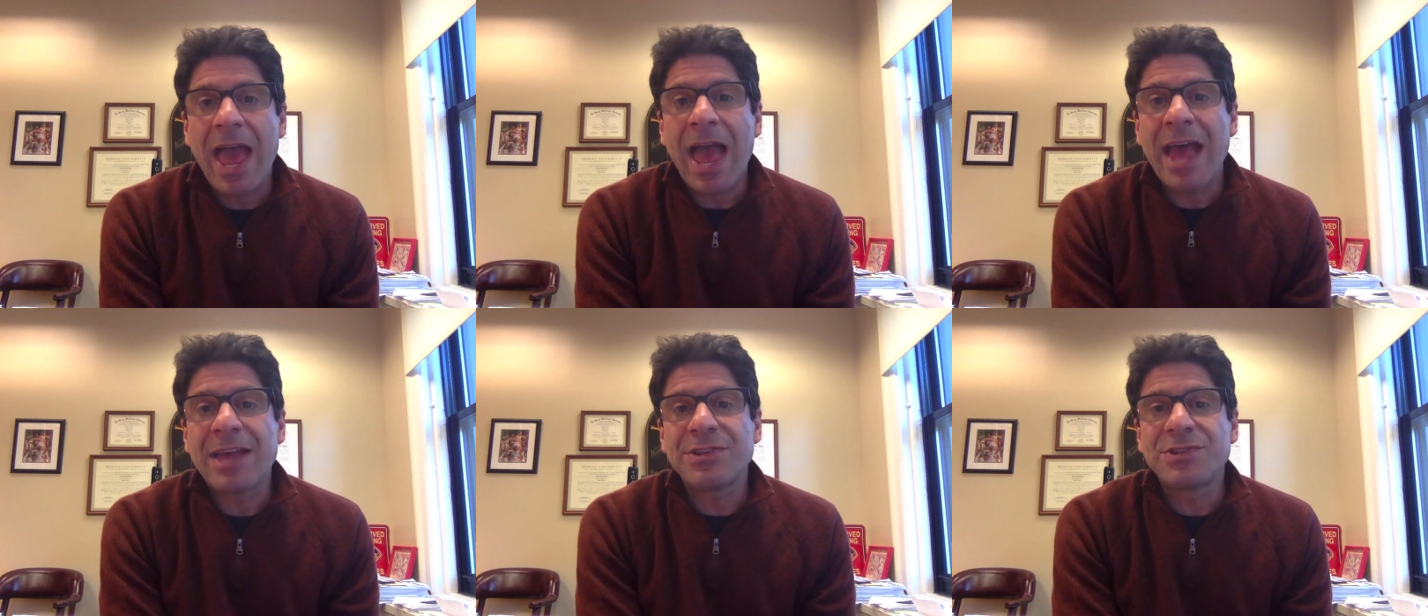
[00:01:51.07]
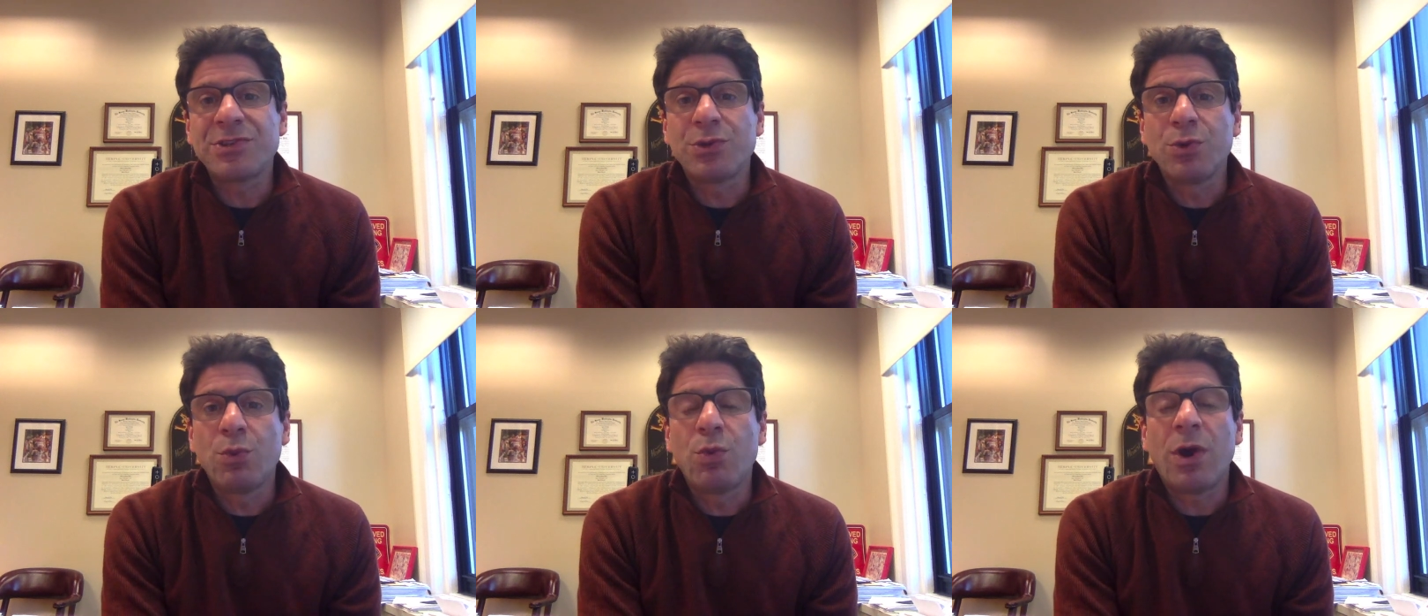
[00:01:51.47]
as
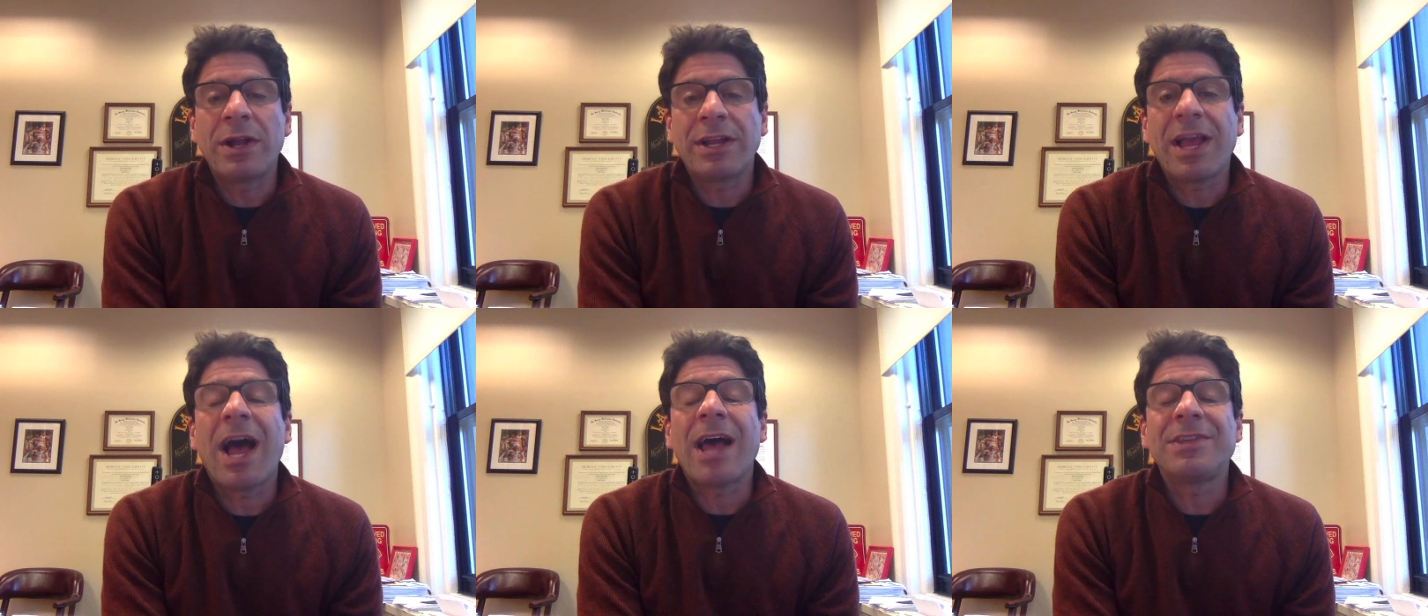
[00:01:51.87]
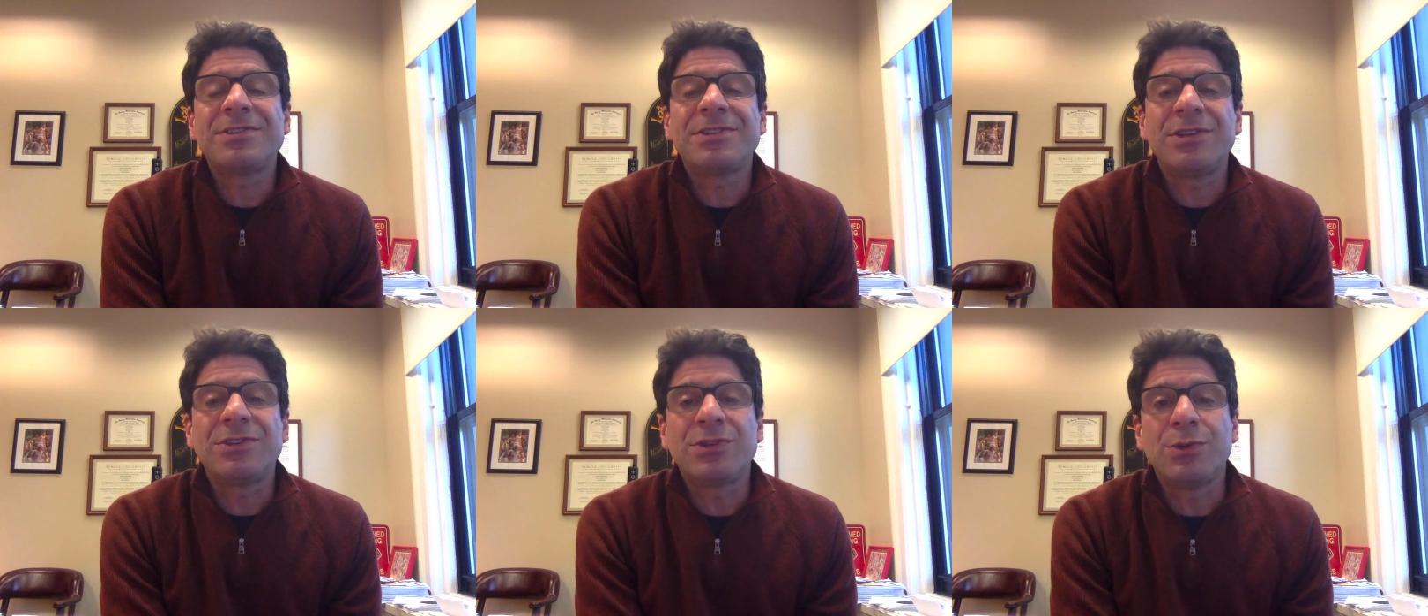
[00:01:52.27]
to what
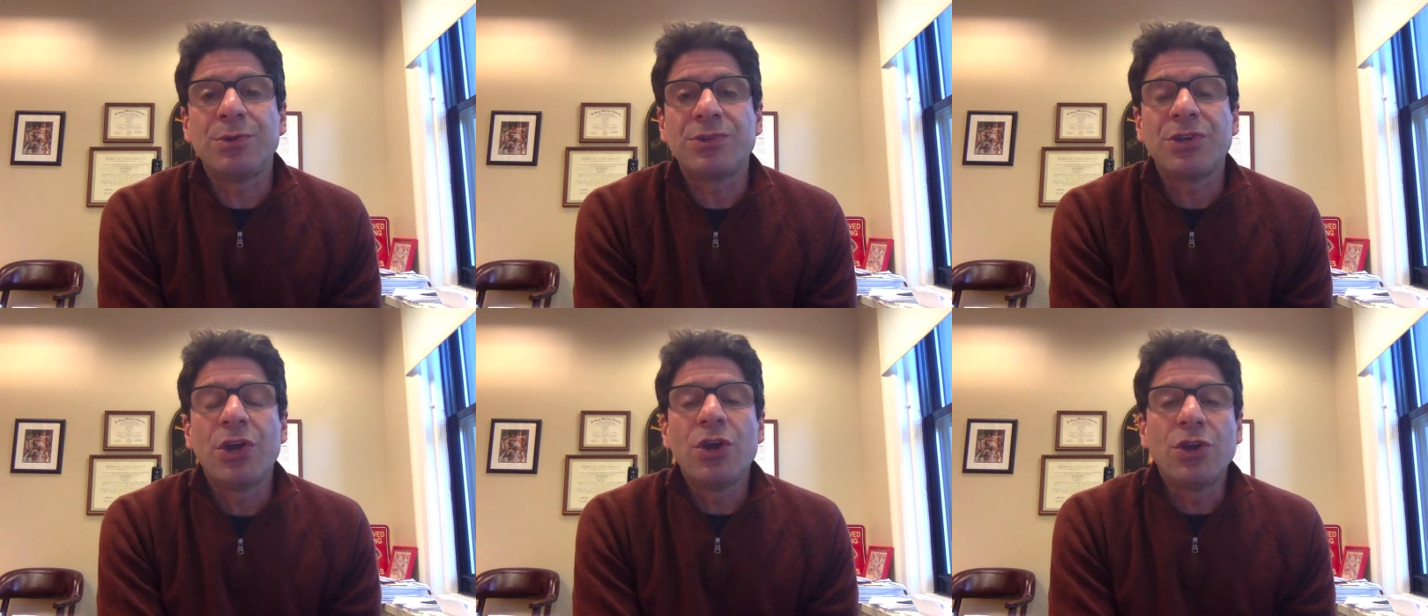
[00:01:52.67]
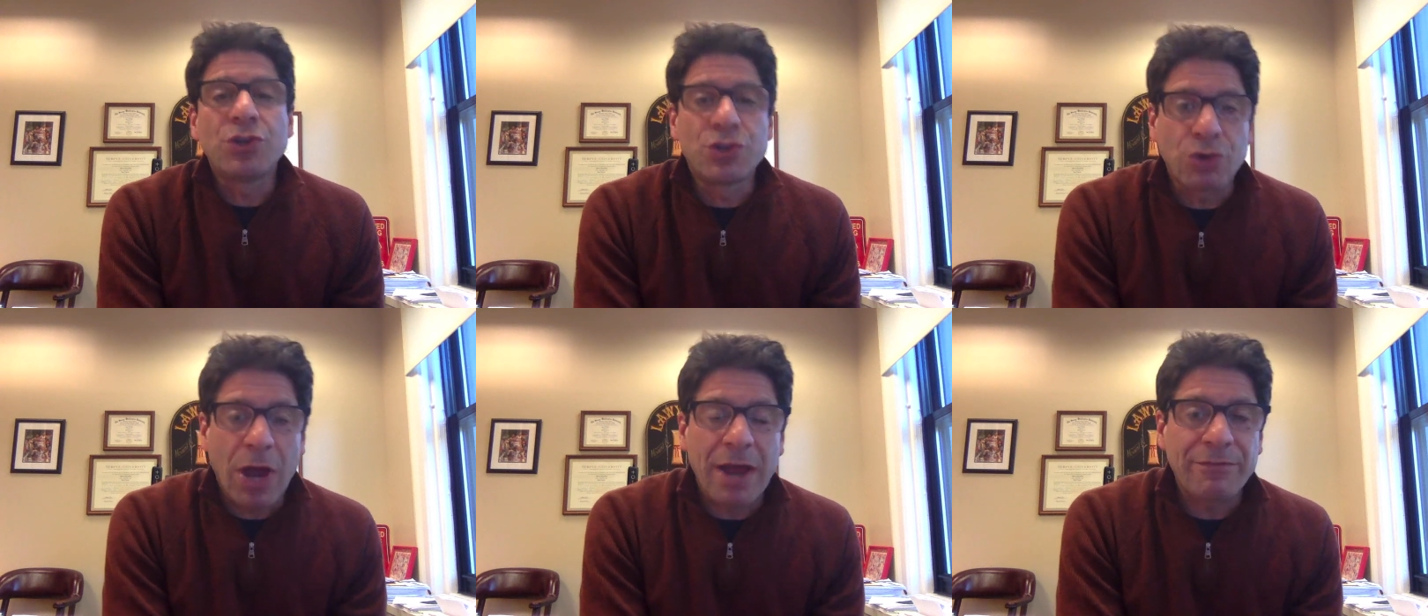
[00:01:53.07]
constitutes
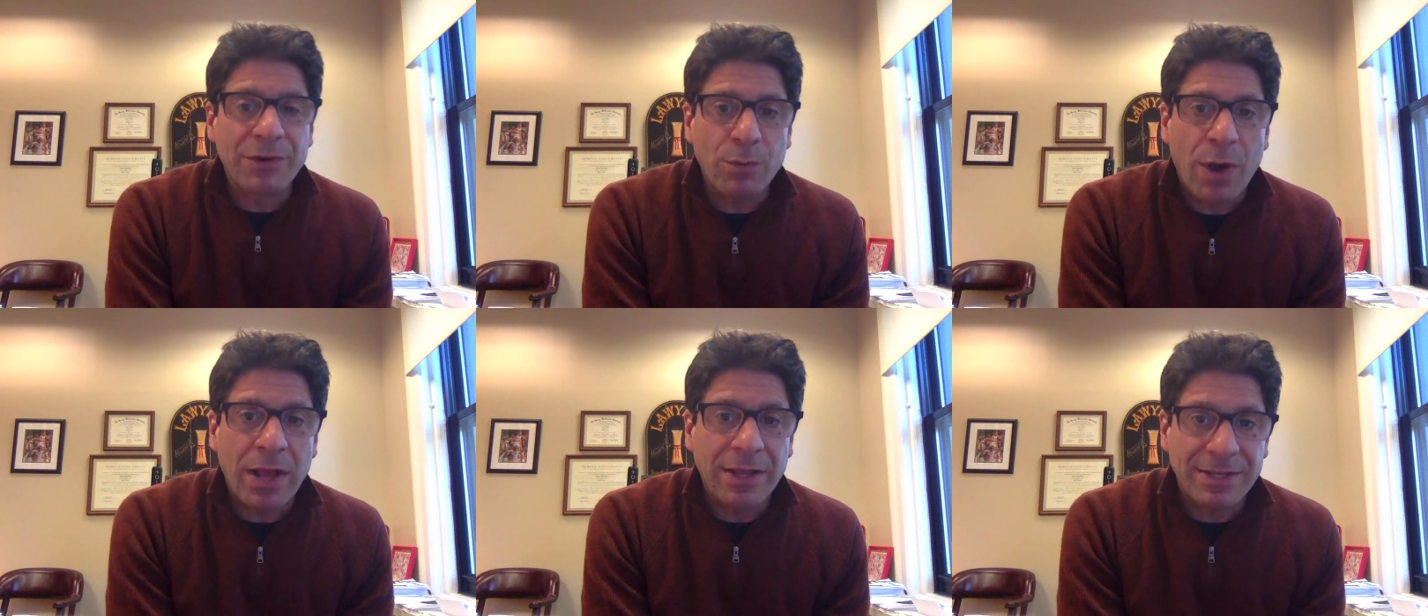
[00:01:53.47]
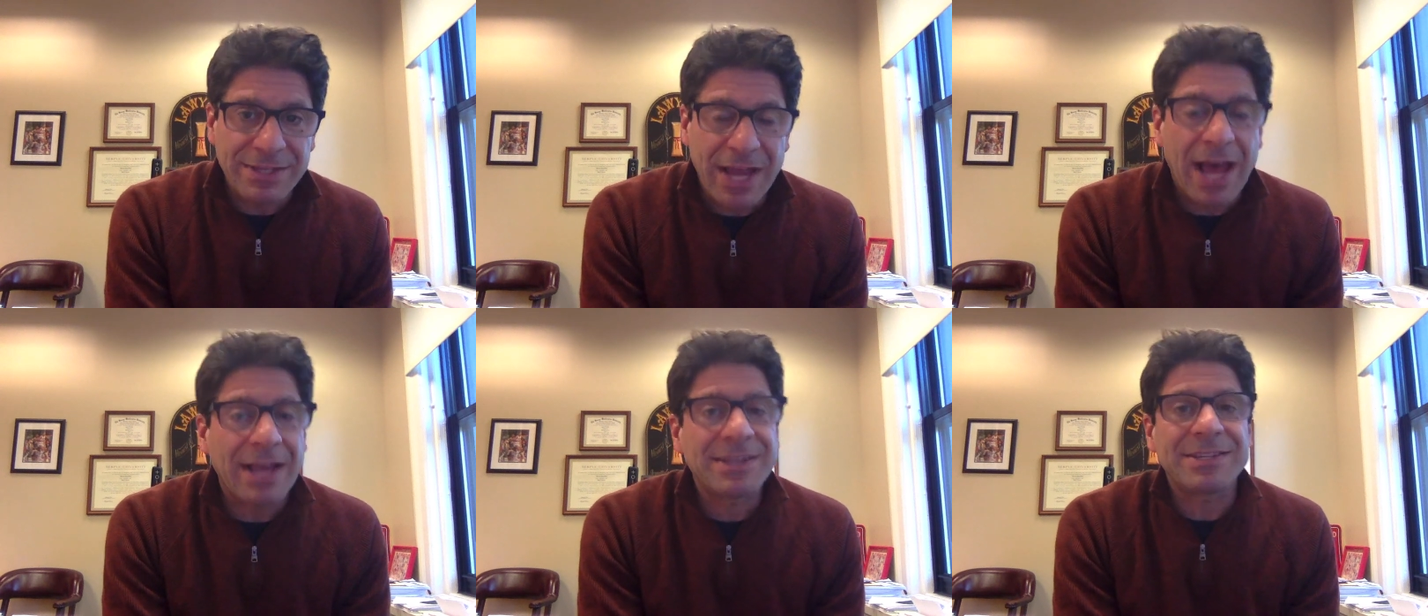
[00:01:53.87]
driving while
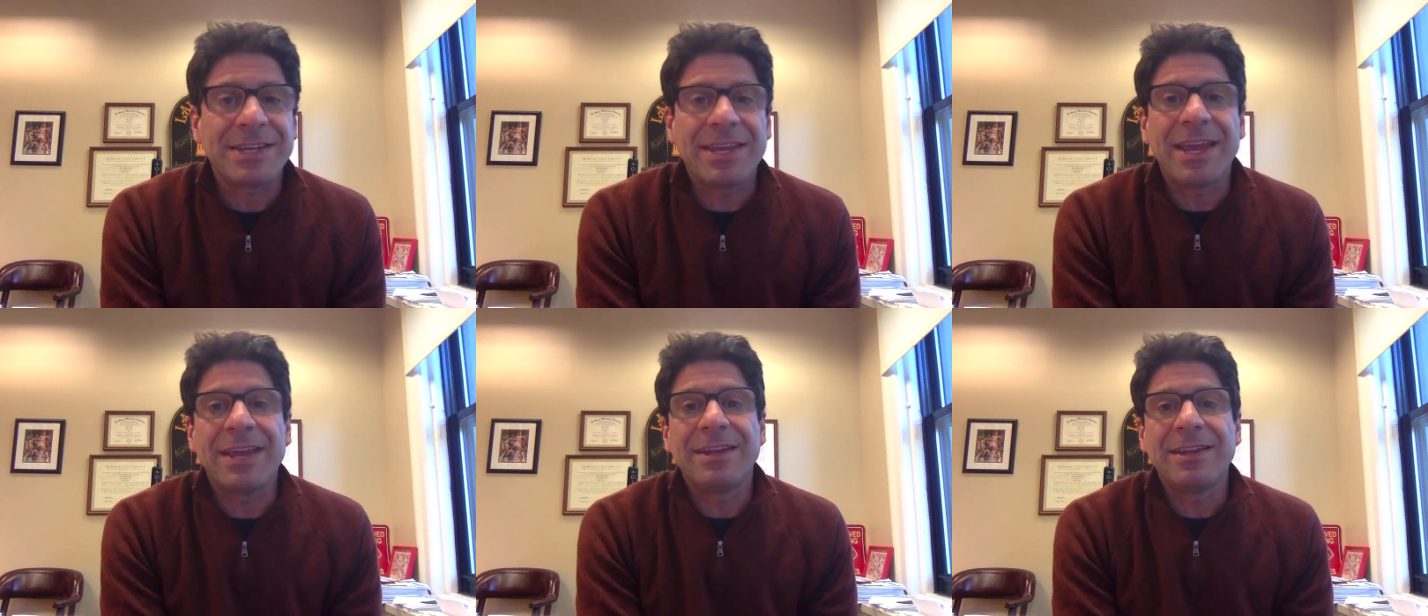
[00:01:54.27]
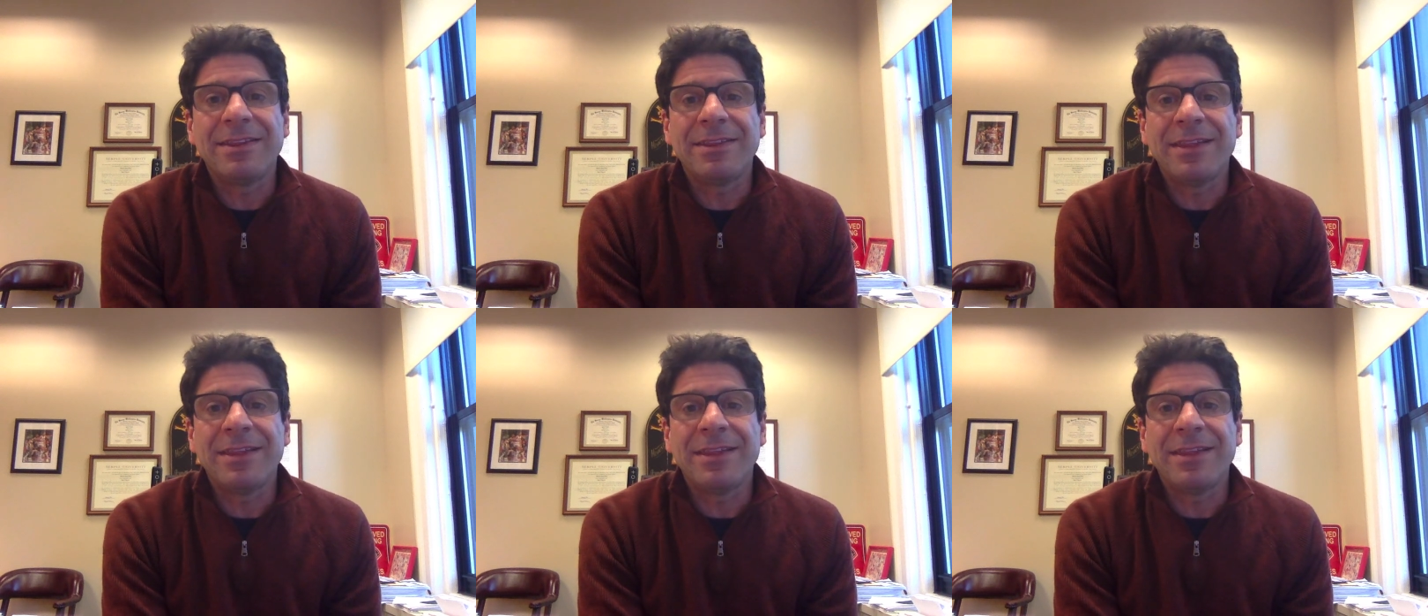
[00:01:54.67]
intoxicated.